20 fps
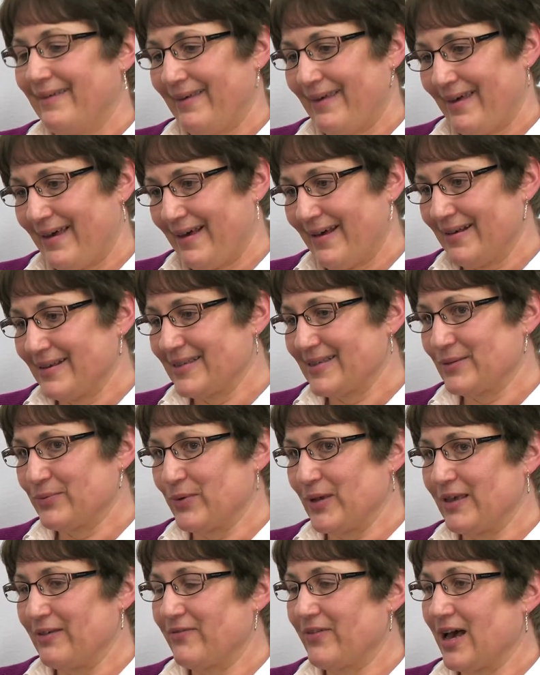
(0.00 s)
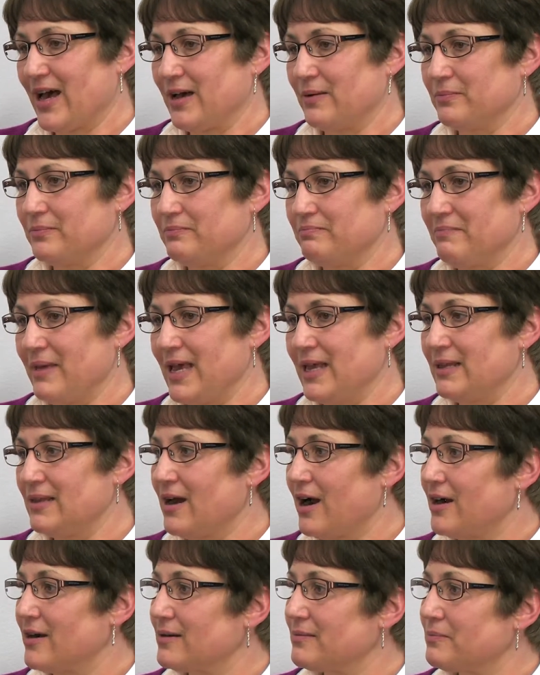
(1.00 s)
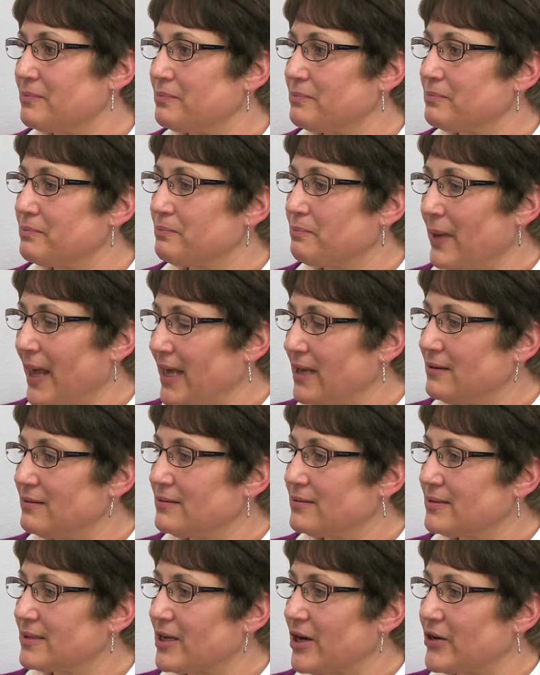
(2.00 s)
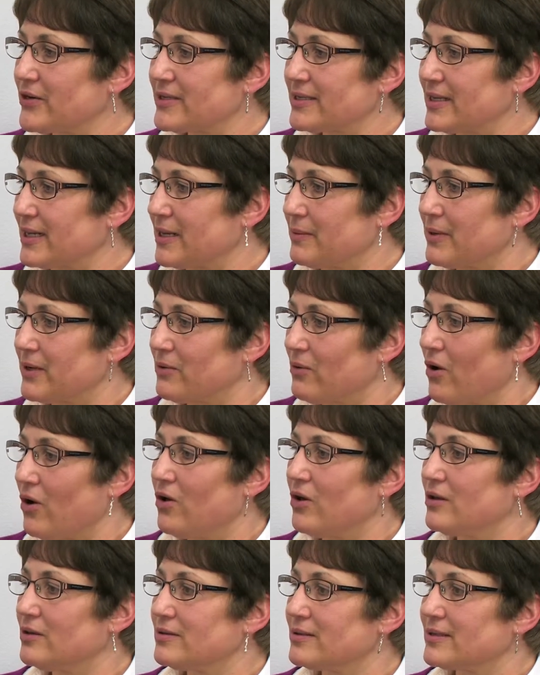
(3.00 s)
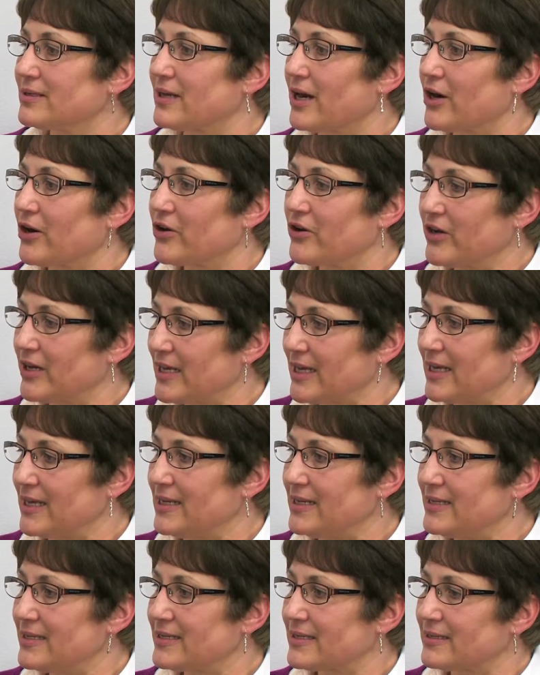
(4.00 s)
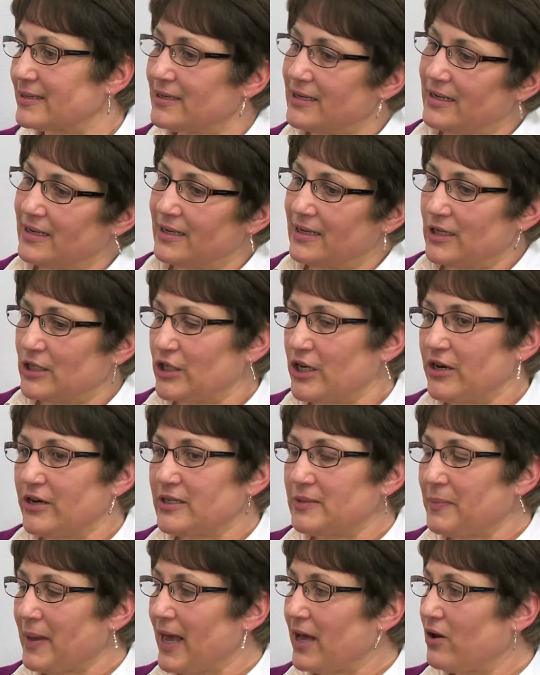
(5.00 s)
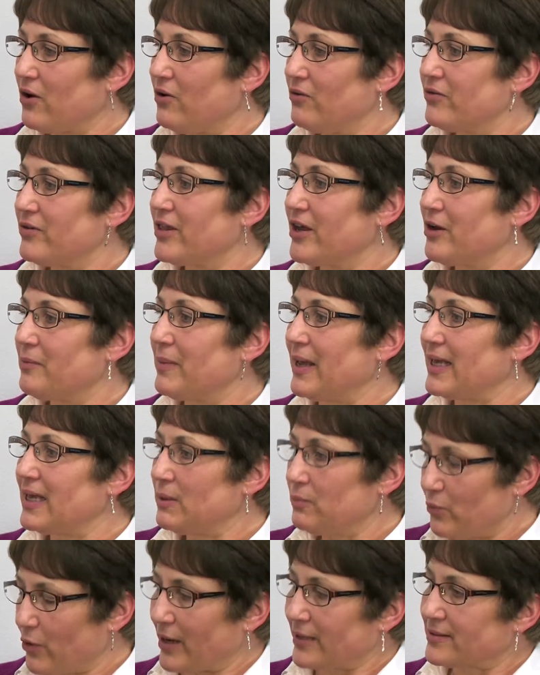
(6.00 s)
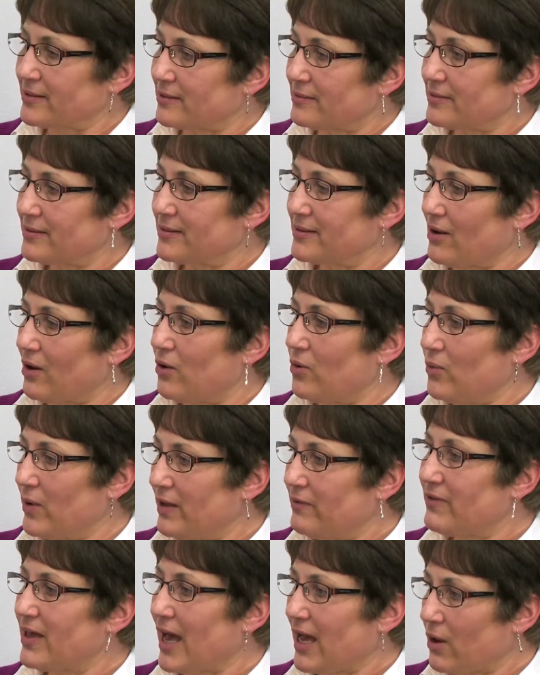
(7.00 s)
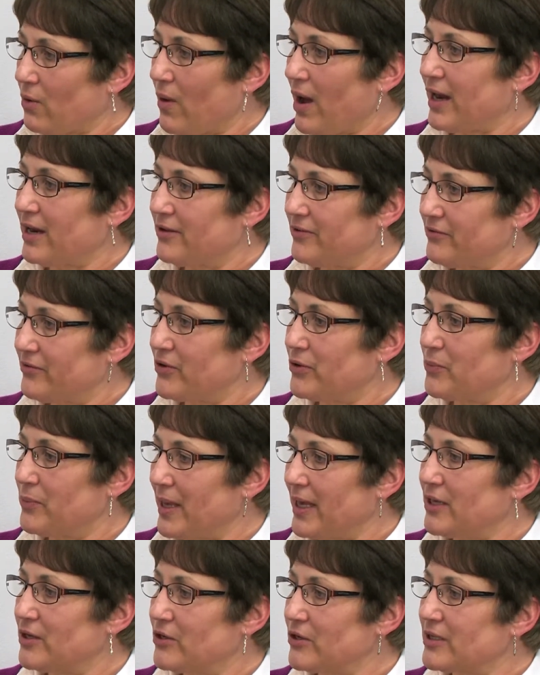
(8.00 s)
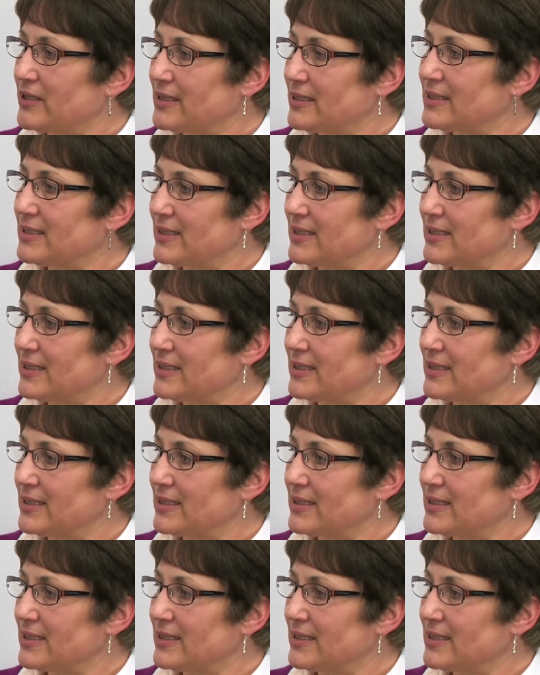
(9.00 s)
Yes, we've made our bagels and our cinnamon rolls and our cookies. And Sharon's back over there making pretzels, so we've got quite a few baked goods